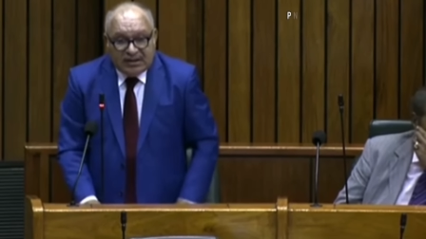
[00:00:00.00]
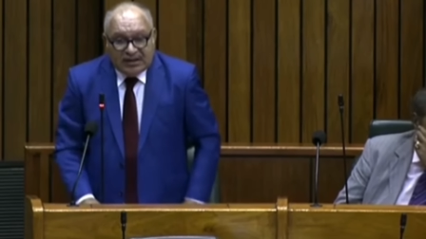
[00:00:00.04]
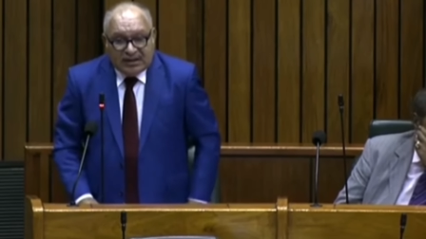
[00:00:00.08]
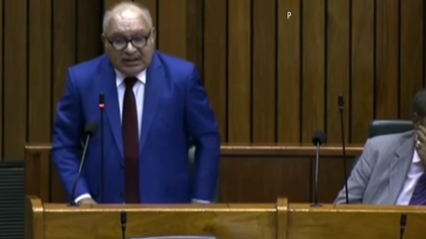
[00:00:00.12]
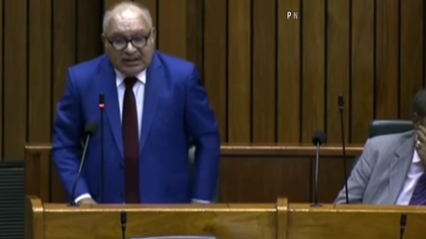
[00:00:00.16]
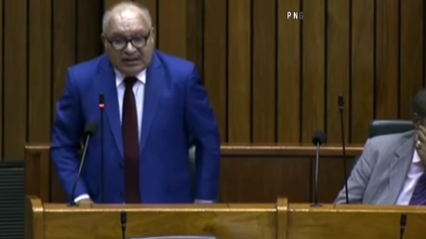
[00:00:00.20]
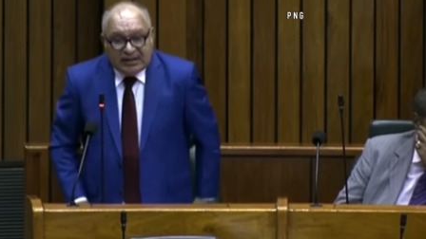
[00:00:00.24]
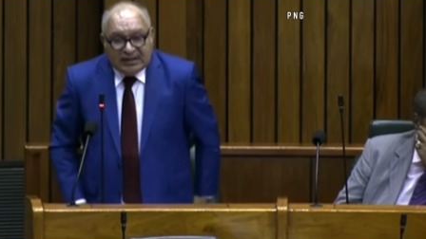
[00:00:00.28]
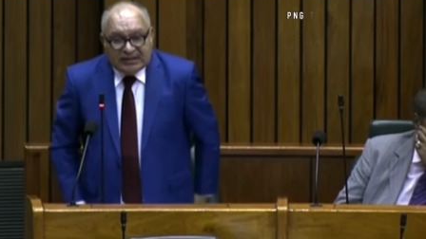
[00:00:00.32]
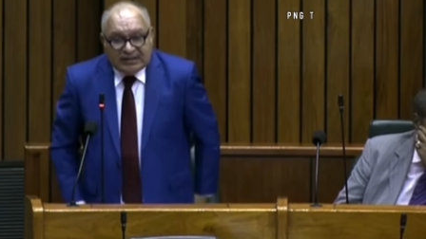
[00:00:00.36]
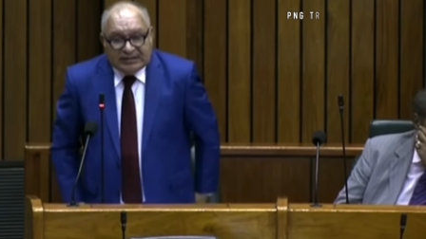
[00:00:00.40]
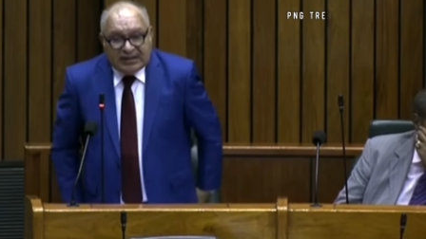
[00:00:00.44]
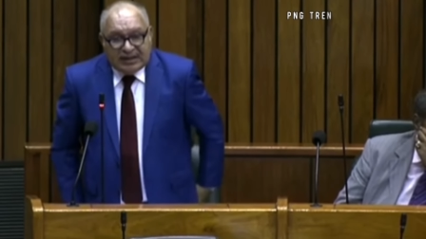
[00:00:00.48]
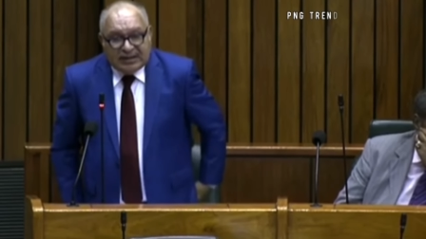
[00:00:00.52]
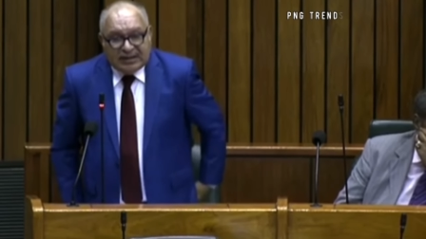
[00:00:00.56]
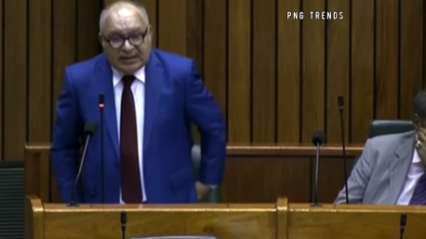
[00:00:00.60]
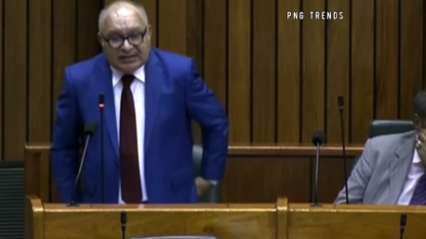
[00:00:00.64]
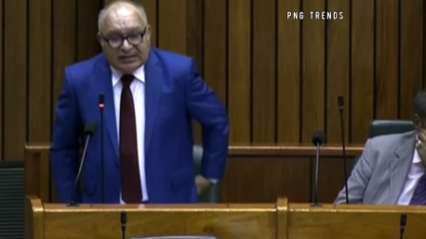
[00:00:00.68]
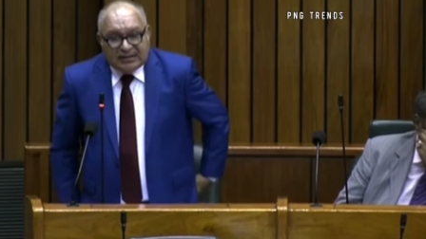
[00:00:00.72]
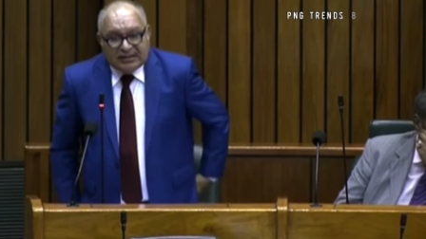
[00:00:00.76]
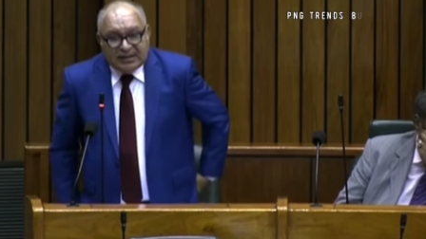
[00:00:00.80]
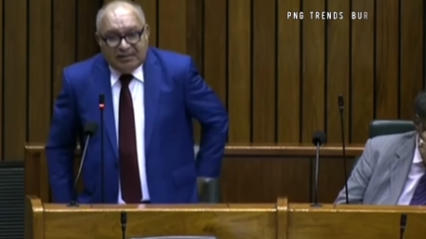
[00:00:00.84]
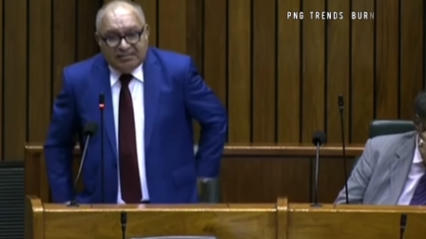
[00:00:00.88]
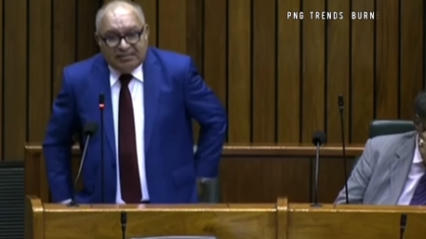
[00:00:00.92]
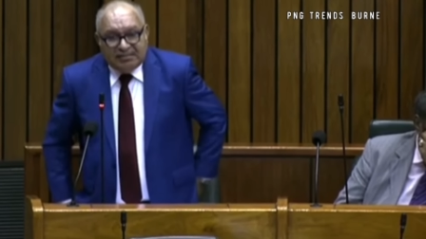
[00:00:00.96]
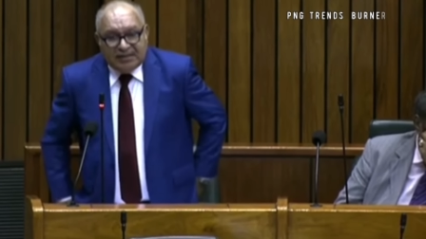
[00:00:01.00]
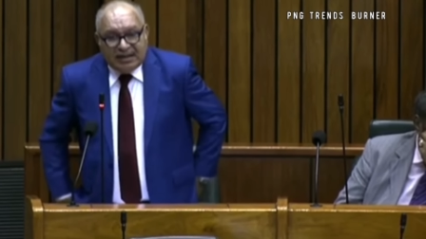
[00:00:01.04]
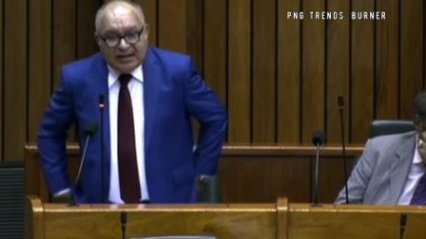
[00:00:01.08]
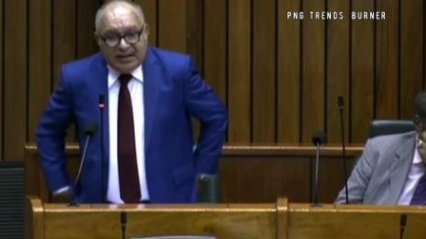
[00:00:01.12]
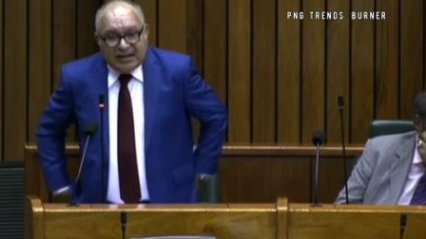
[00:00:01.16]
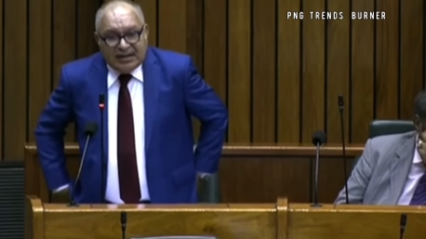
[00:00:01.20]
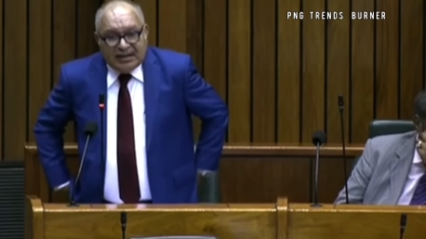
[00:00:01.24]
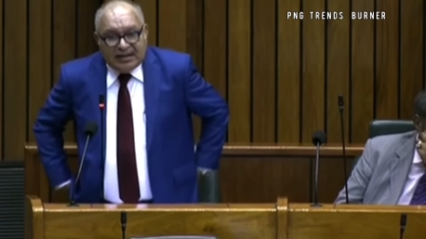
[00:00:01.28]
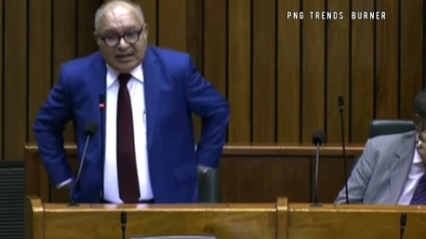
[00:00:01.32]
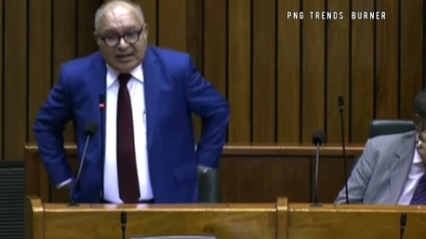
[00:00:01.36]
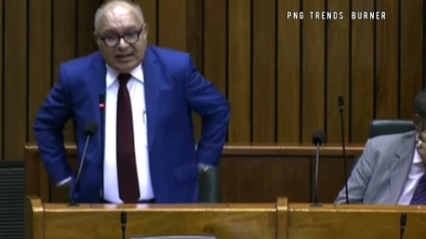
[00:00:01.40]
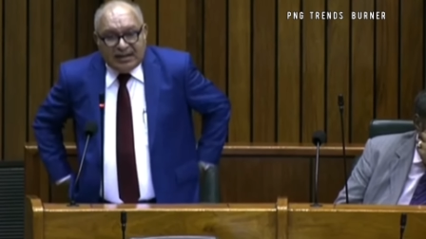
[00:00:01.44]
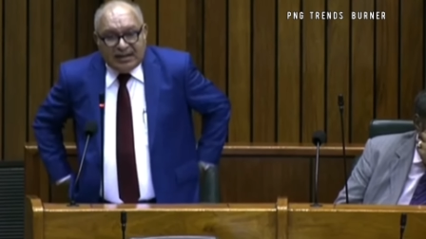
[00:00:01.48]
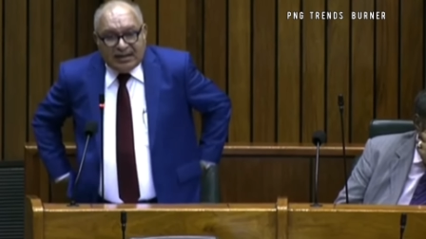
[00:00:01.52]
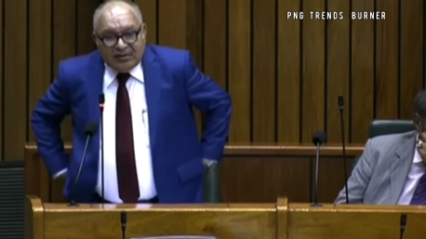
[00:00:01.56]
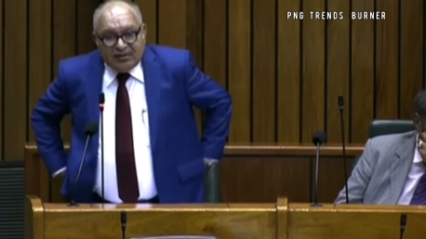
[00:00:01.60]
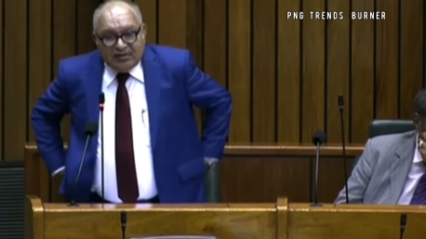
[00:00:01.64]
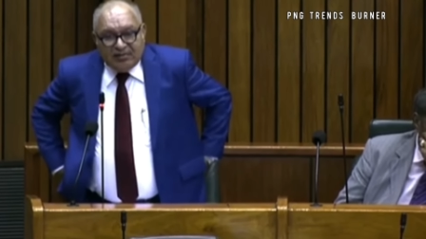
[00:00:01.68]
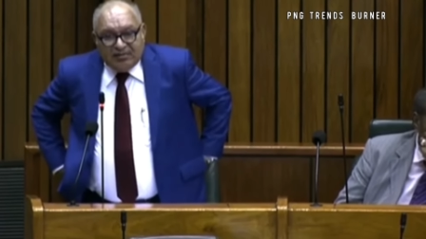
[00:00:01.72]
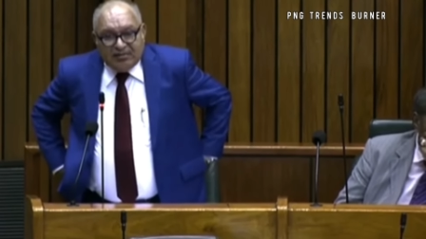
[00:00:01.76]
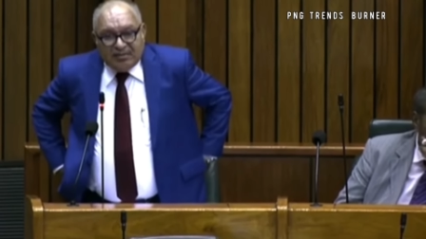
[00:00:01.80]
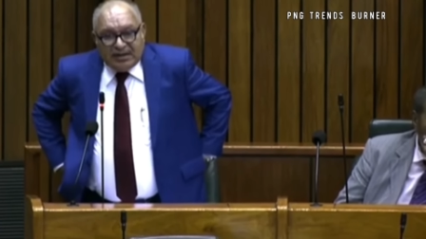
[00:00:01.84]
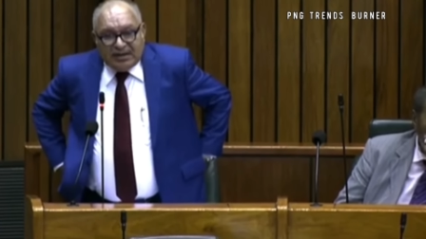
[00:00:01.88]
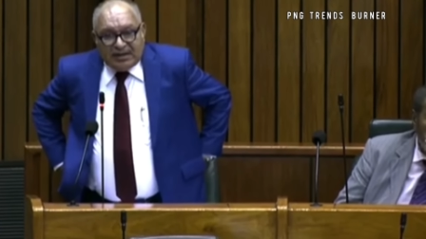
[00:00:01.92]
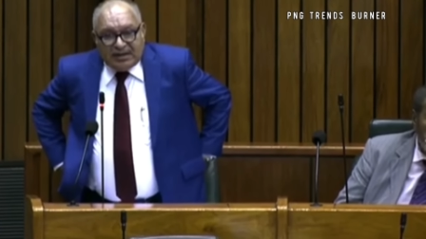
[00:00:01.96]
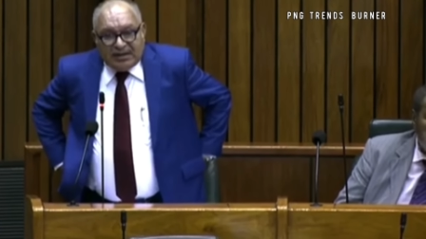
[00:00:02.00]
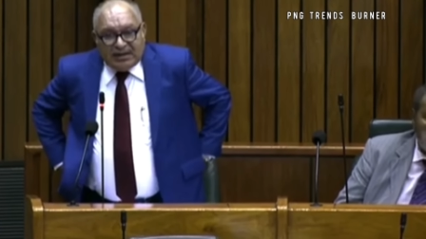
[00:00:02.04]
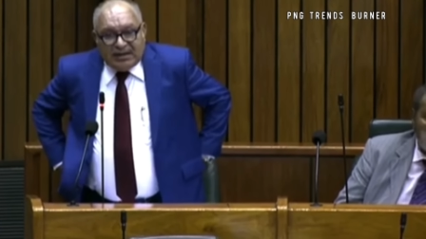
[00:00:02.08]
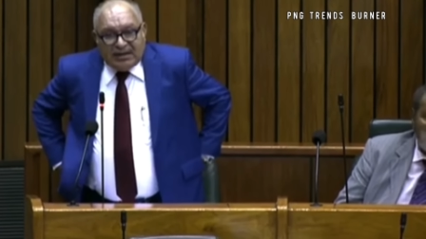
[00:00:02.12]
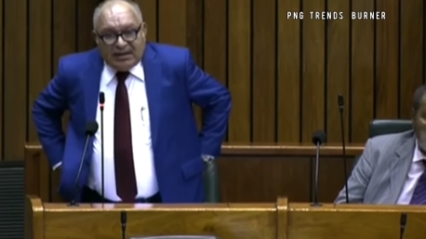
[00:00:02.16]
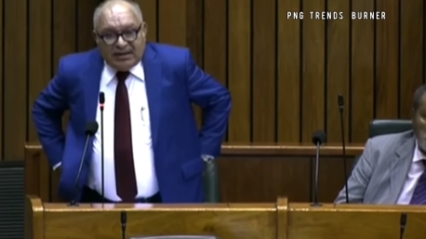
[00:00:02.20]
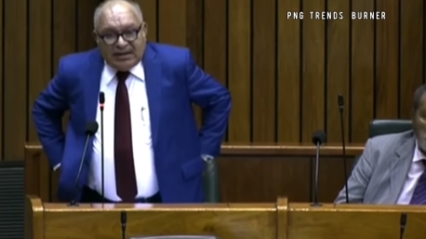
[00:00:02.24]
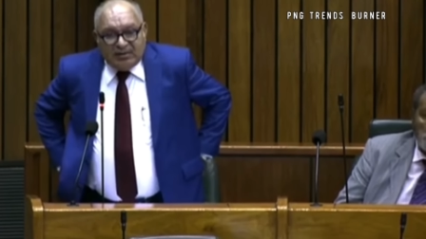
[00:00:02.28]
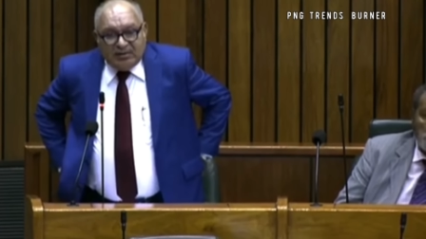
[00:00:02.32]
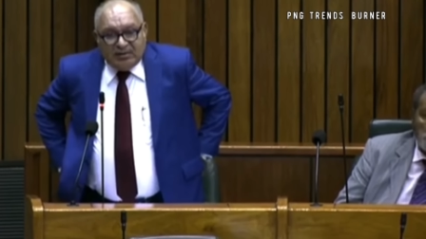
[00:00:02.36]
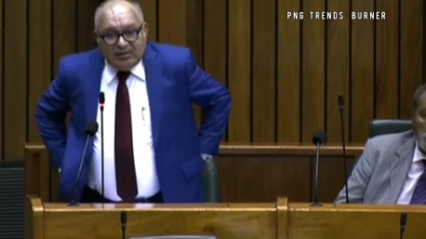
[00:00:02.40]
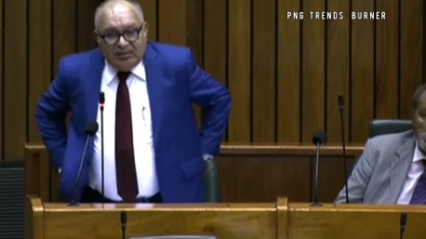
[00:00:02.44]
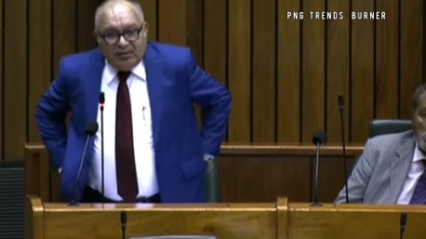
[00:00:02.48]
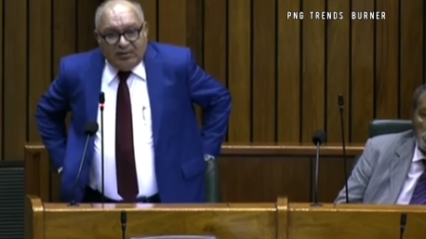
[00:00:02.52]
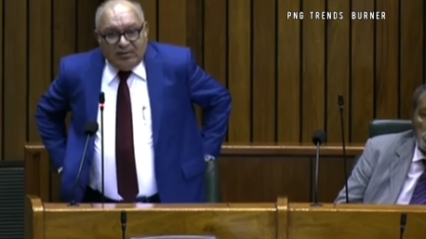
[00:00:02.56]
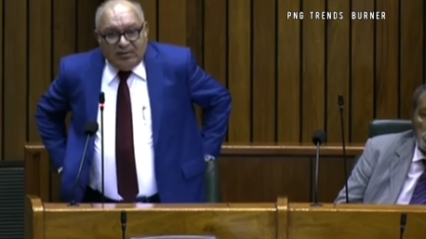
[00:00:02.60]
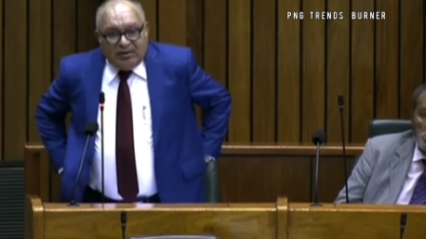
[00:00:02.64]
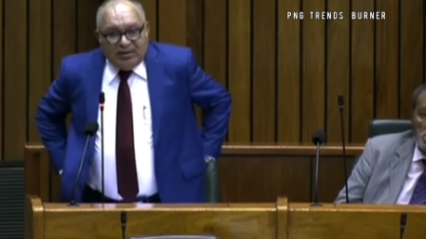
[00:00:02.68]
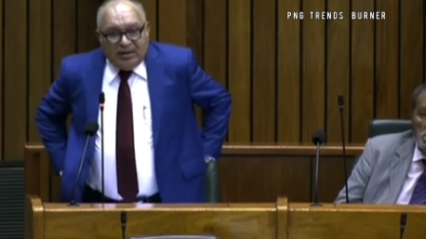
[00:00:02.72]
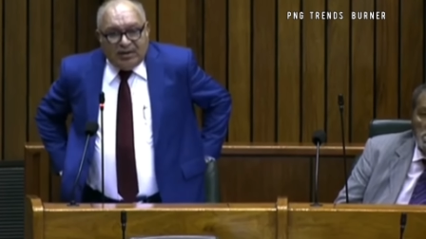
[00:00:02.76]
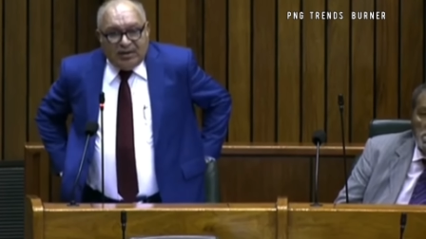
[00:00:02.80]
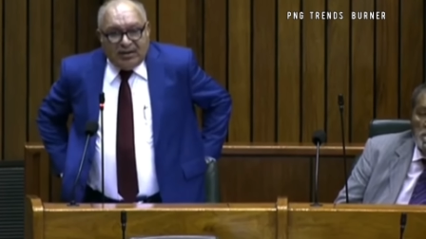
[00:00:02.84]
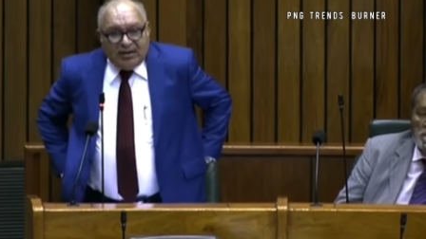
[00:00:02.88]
There's la triple economic HUL,